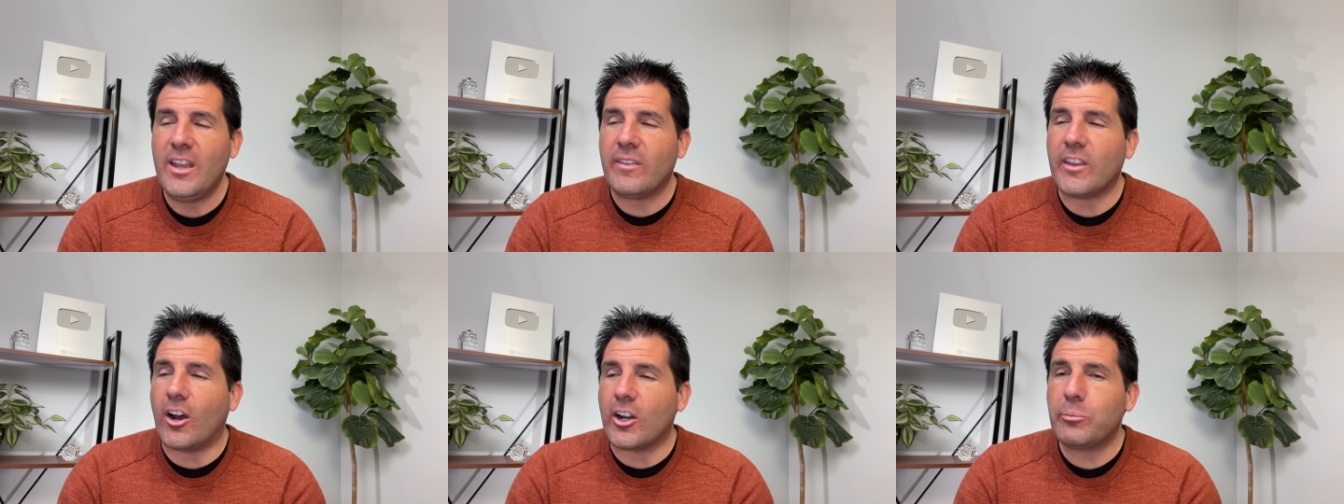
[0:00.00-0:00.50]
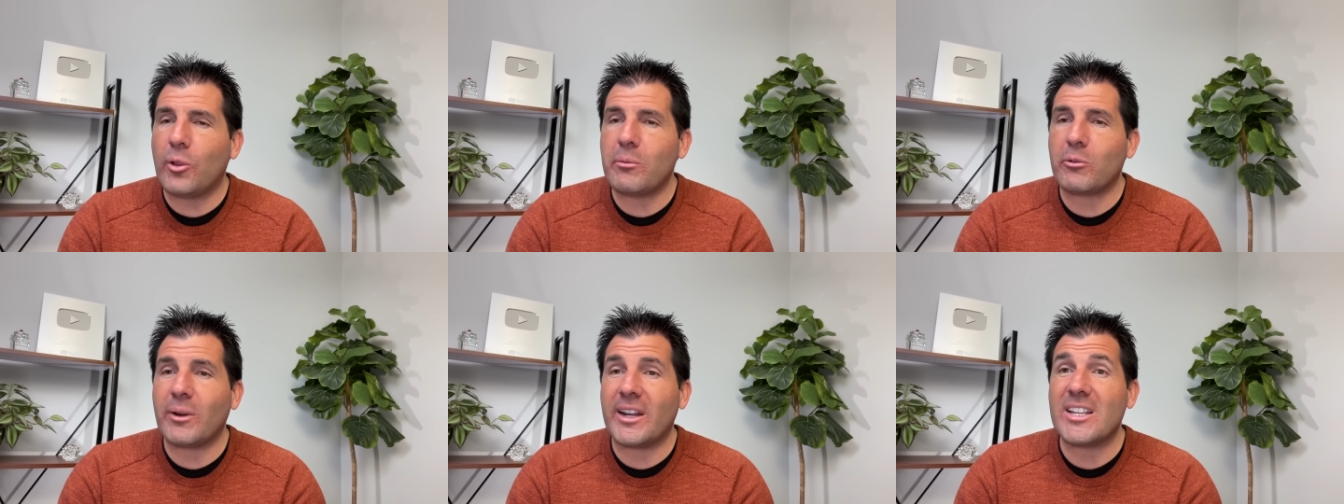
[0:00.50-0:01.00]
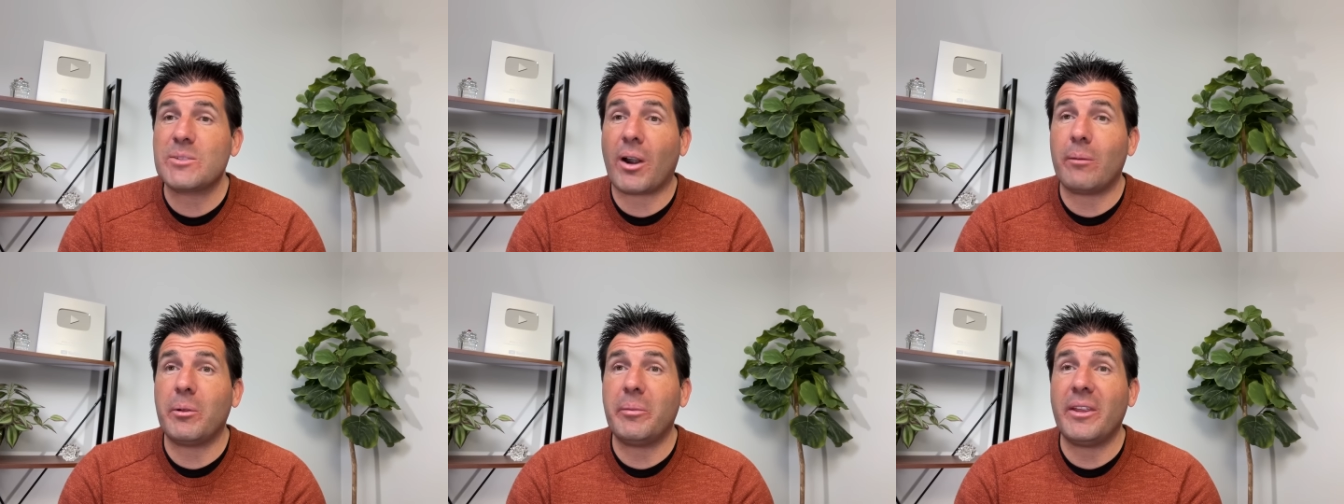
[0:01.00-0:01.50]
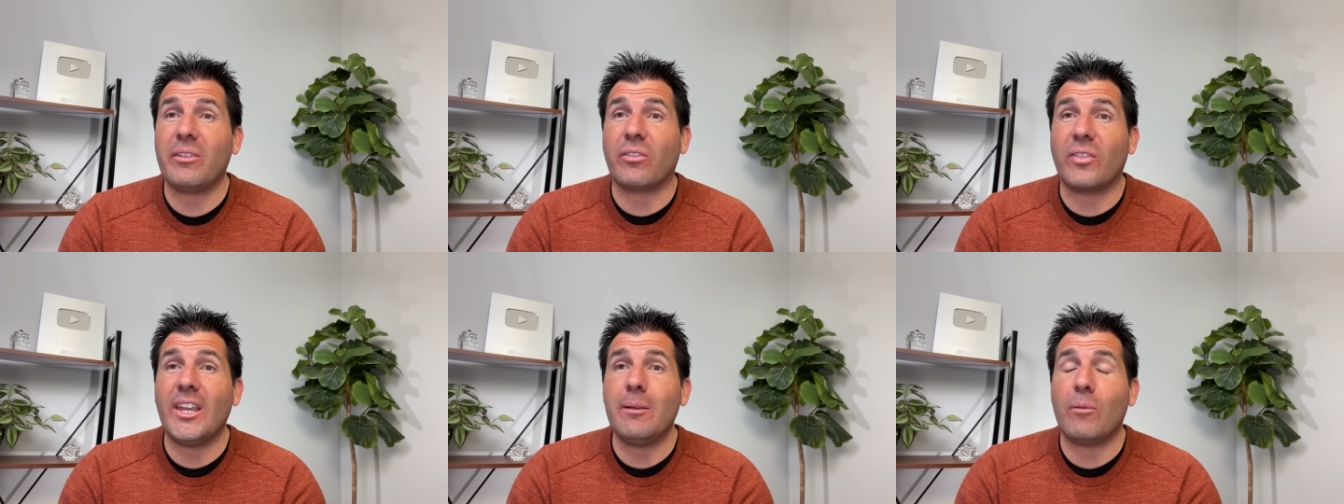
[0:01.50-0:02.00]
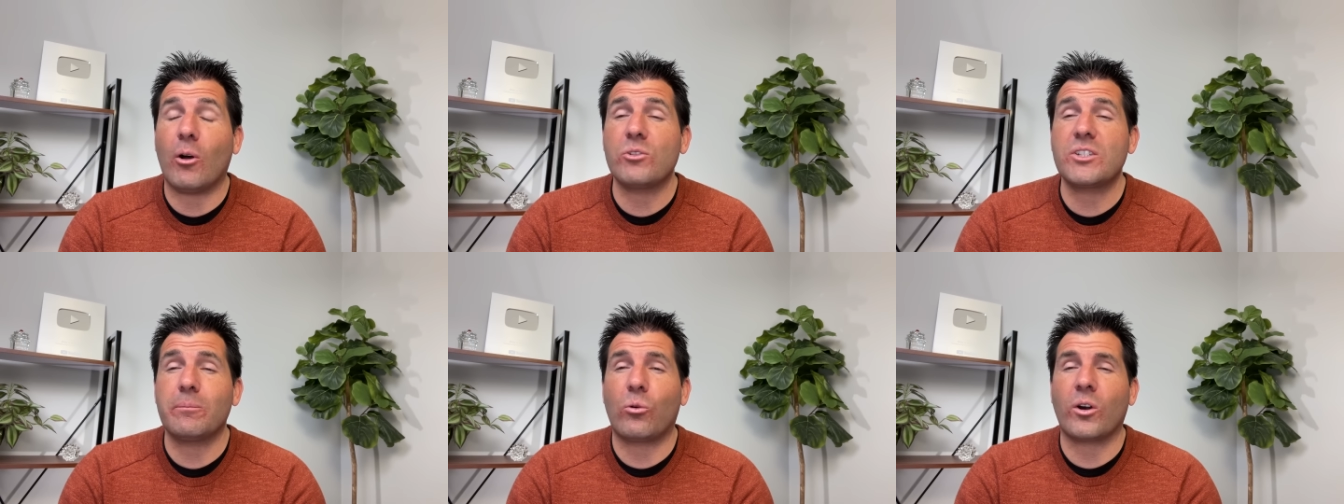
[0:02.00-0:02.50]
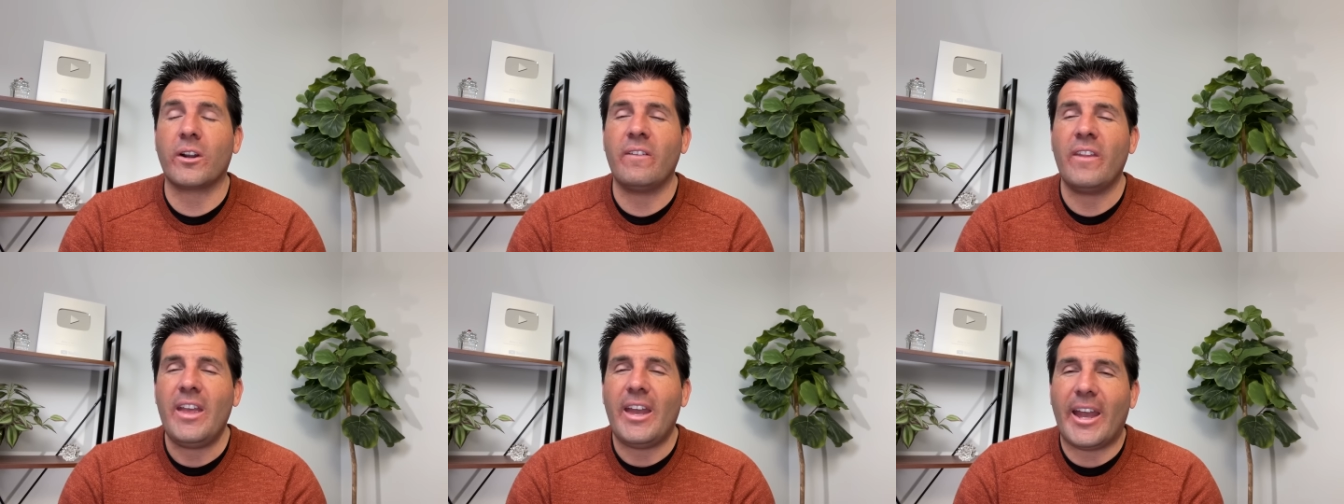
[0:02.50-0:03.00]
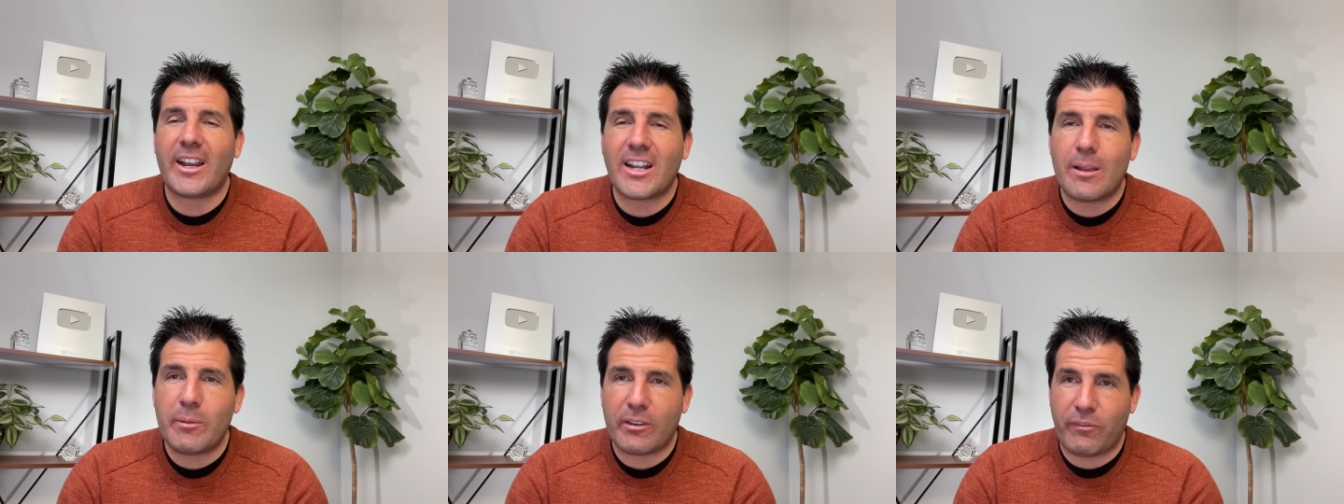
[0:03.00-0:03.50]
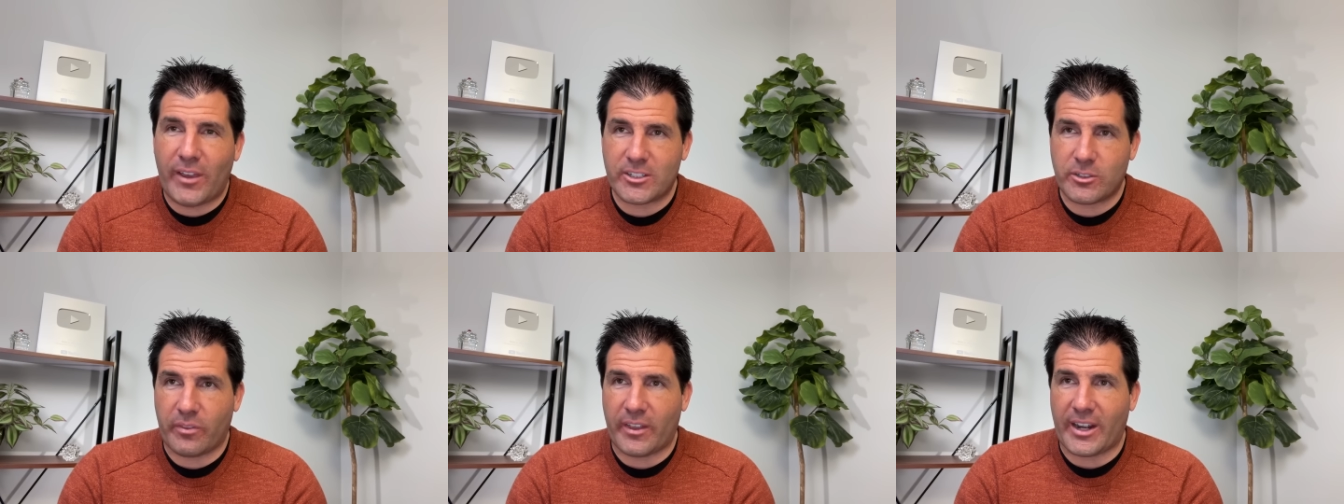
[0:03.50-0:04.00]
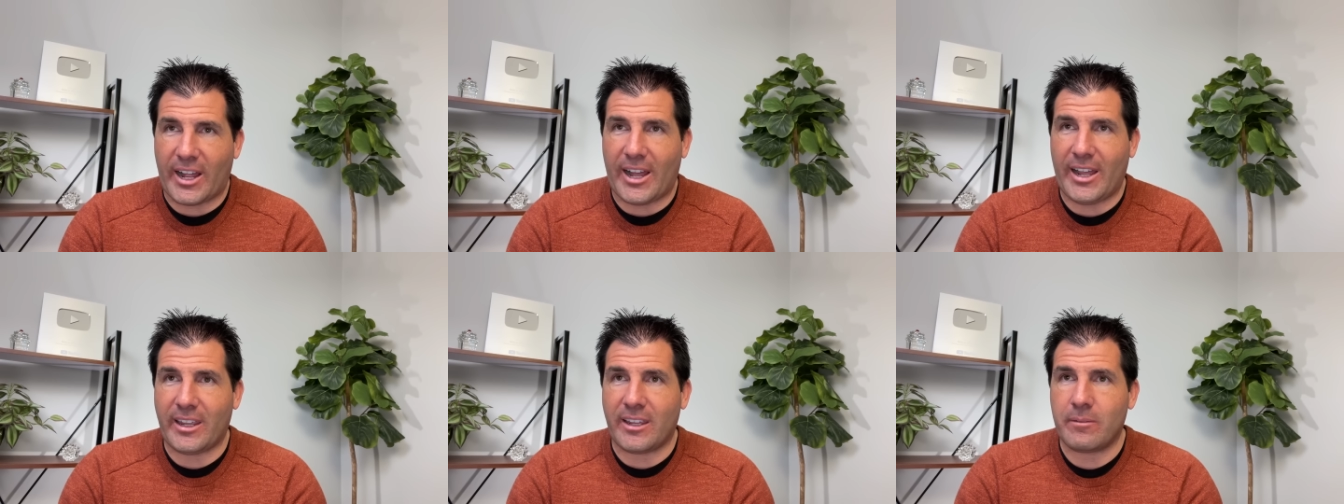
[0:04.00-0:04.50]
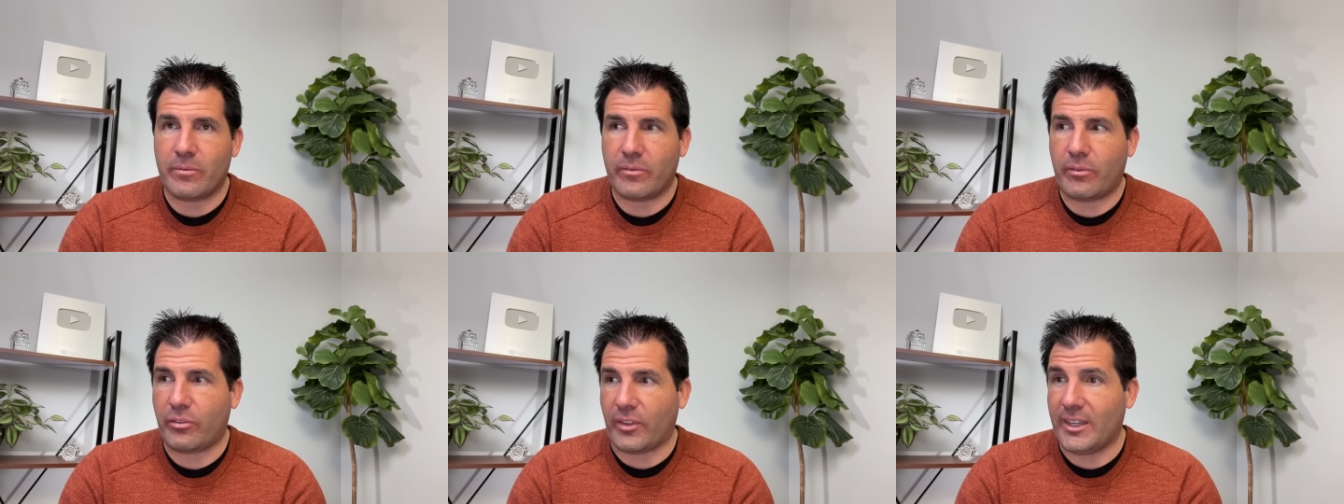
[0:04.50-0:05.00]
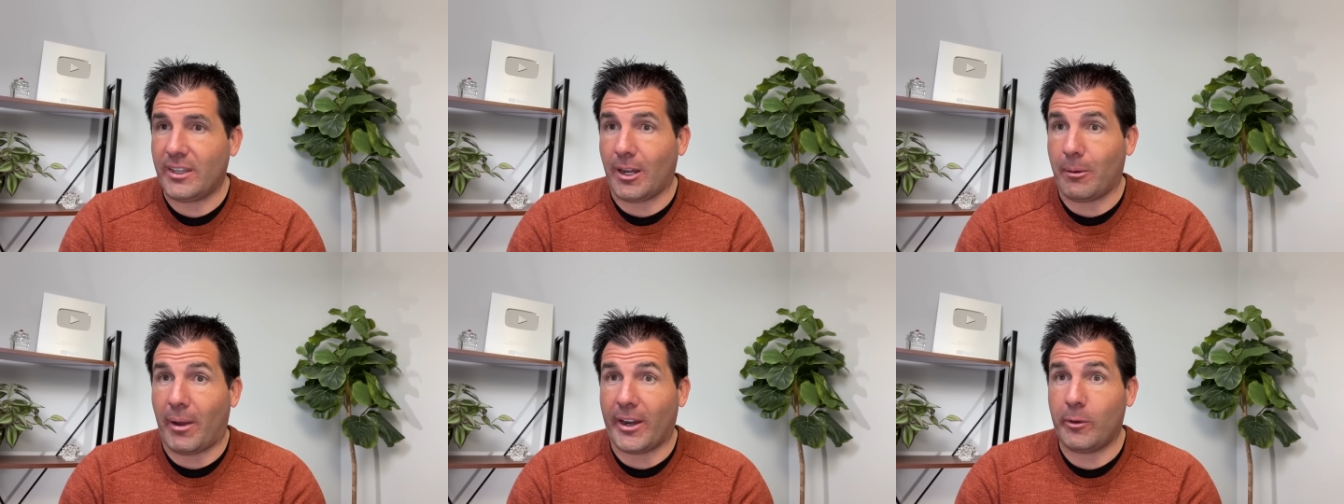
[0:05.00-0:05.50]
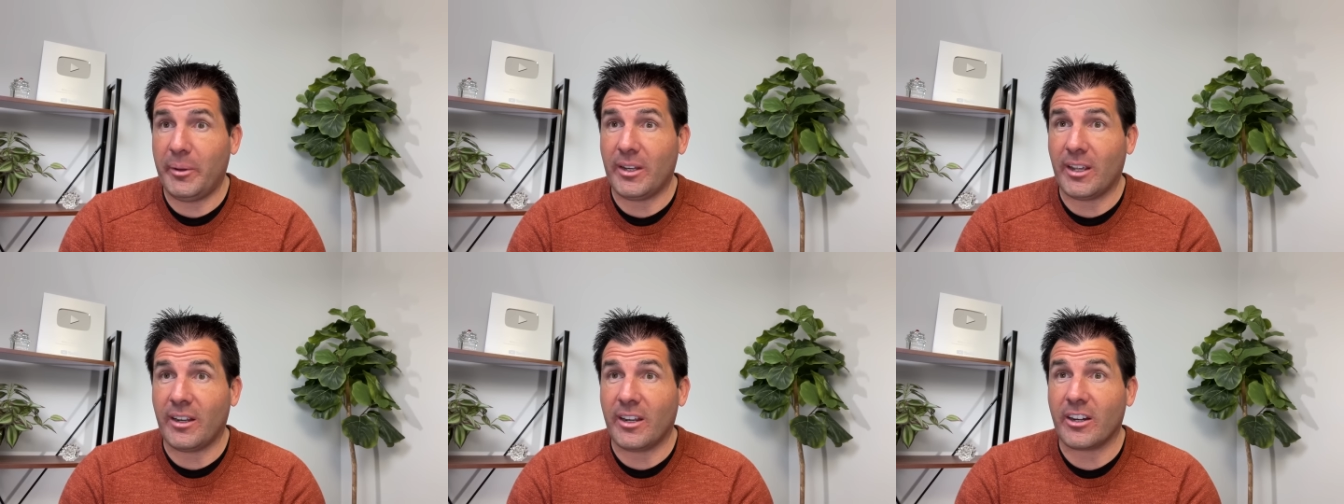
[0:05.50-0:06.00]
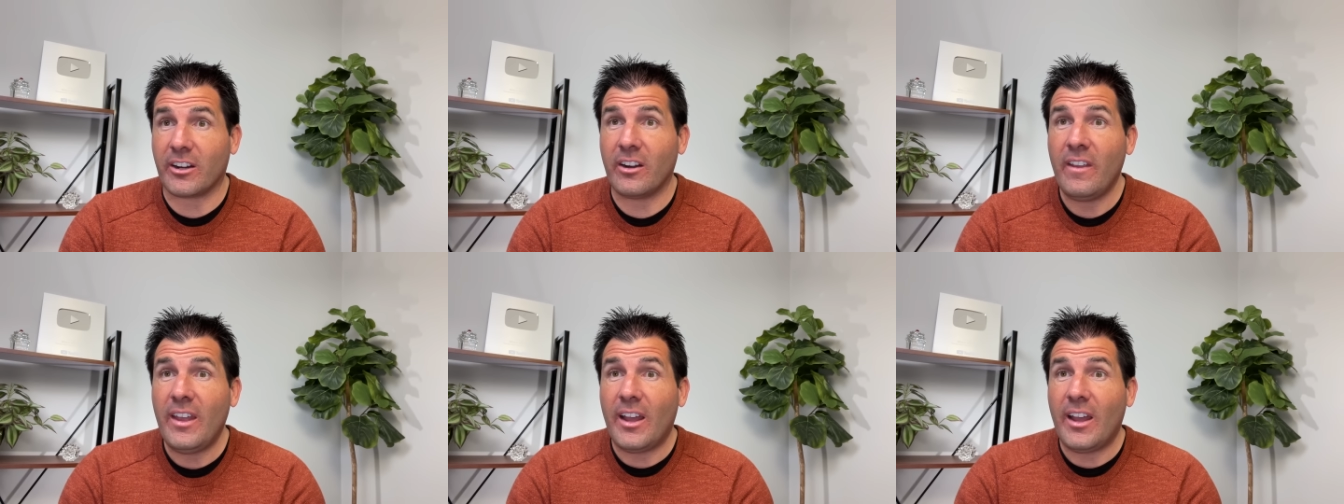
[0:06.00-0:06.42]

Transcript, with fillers: The unemployment rate is probably the most important economic factor that I think, in my opinion, here,